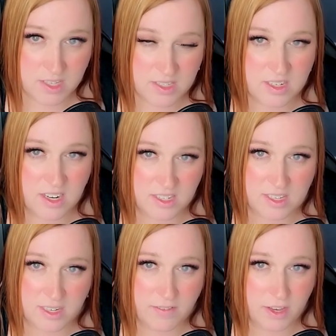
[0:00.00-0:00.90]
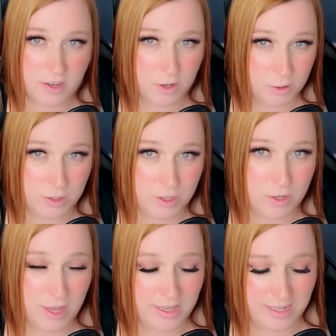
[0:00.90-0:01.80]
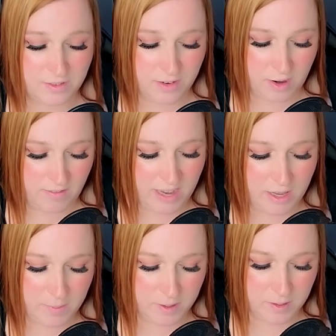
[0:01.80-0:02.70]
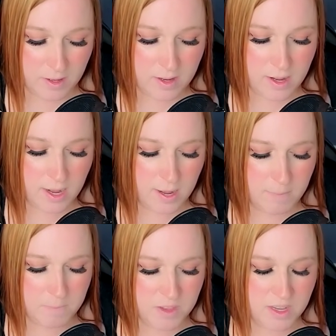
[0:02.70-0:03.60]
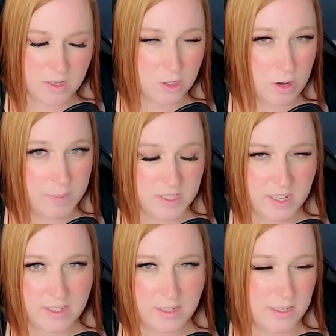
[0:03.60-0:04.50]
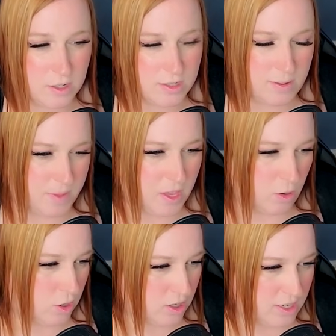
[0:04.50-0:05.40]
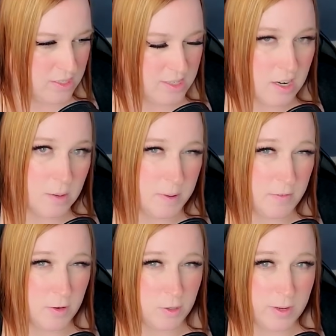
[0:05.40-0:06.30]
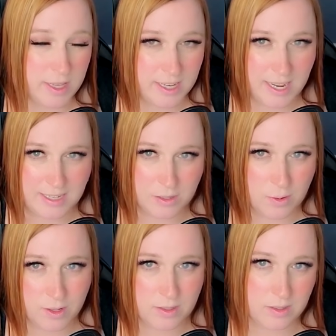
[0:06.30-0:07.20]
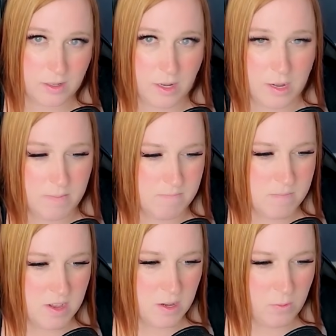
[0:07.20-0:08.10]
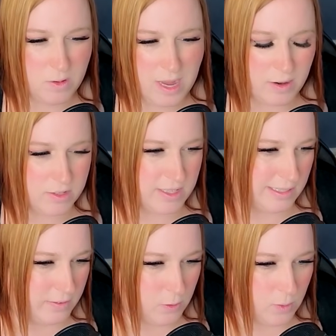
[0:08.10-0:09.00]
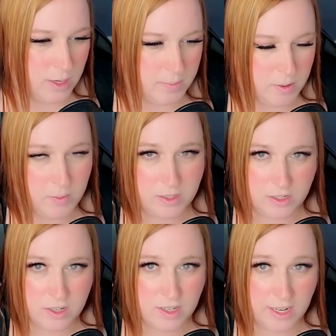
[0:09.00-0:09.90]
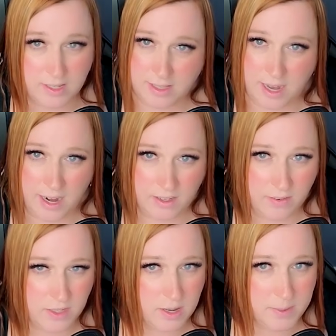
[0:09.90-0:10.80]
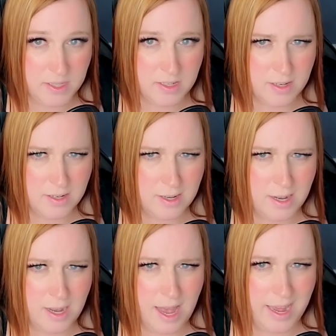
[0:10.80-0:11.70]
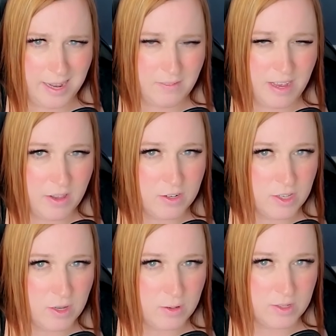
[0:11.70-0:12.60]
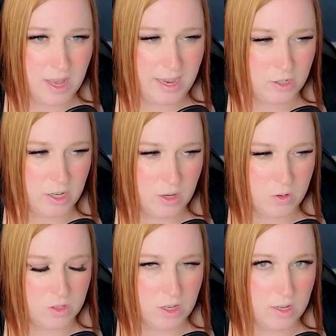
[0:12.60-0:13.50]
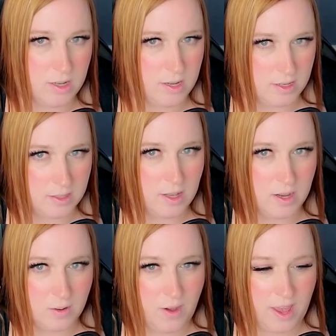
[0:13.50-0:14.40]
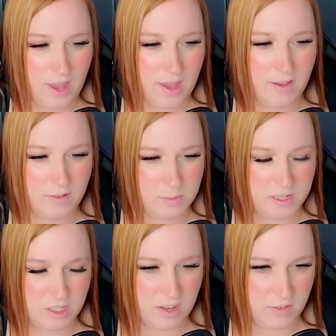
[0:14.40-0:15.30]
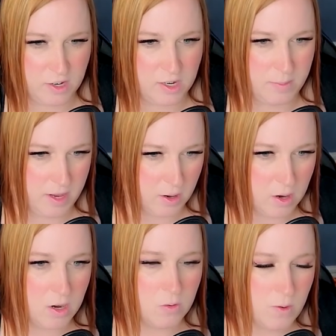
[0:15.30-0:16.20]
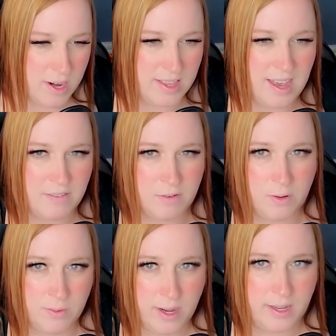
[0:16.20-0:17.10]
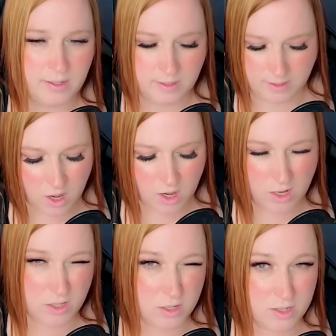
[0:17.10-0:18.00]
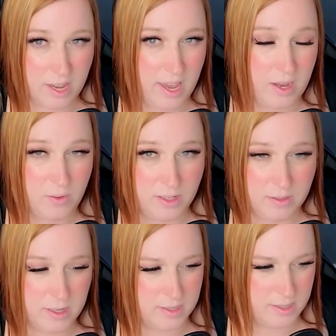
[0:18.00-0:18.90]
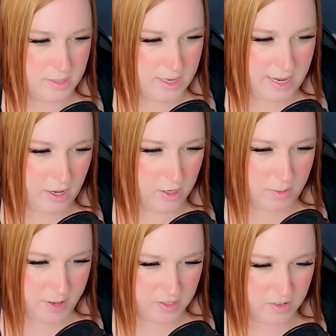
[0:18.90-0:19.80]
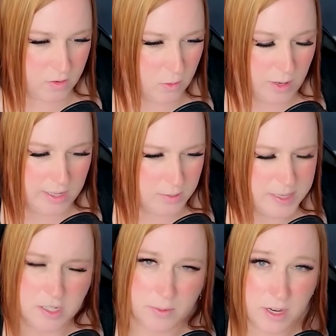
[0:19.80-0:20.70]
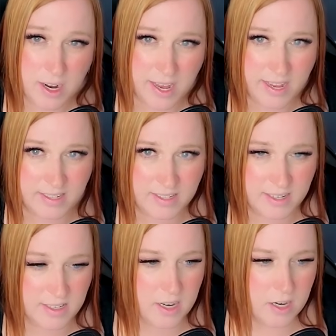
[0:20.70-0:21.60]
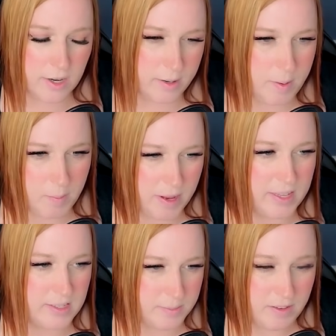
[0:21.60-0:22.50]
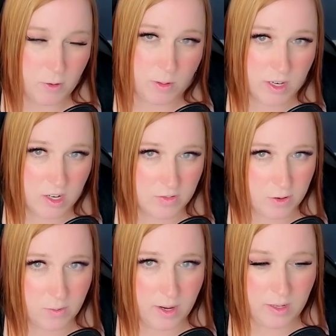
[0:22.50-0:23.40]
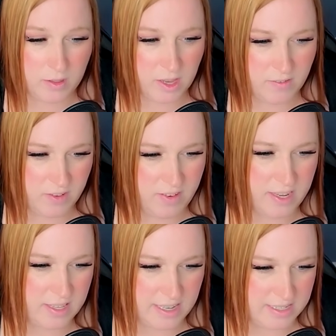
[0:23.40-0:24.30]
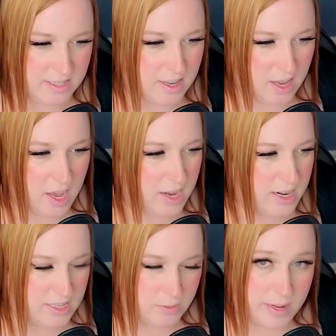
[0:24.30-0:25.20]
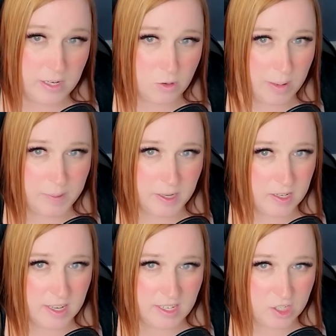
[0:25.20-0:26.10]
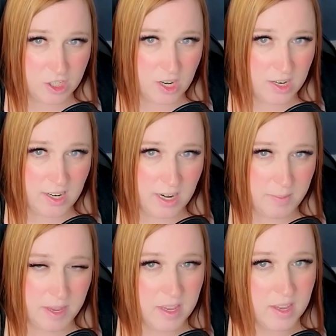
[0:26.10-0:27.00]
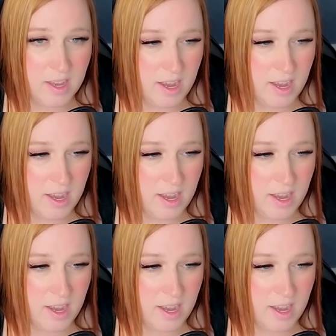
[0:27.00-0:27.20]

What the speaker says: significant gold to do that, that's very valuable. Decrepit Skeletons are something you could consider, but if you're doing like an escort, I know it's not level 1, but once you start to get to the higher level summons, adding value to those actually goes a long way, especially if you're going to be running that for a while. Also, Decaying Will is an attack you're going to be using for a while, especially with your high hand size. You're going to be bringing some level 1 cards for a while, given the fact that that's a nice way to drop a good condition on an enemy,